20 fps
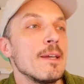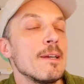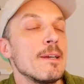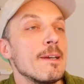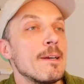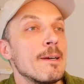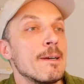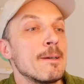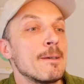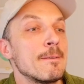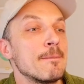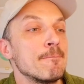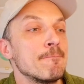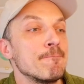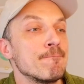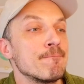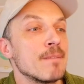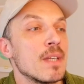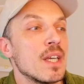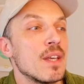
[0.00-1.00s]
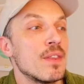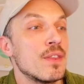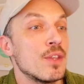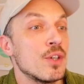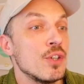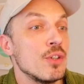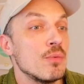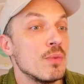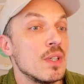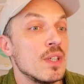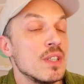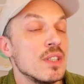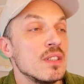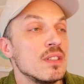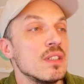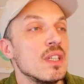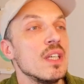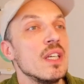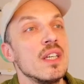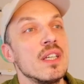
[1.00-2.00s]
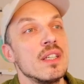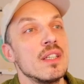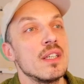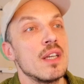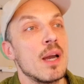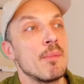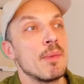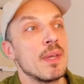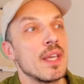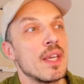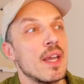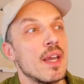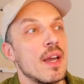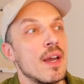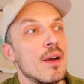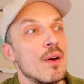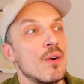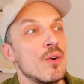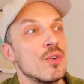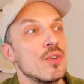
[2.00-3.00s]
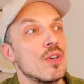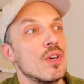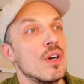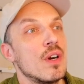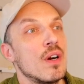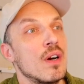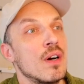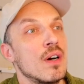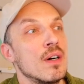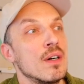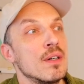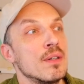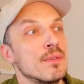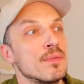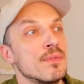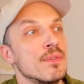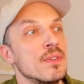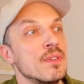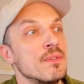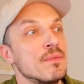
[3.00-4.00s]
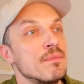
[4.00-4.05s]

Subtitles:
A third one coming out of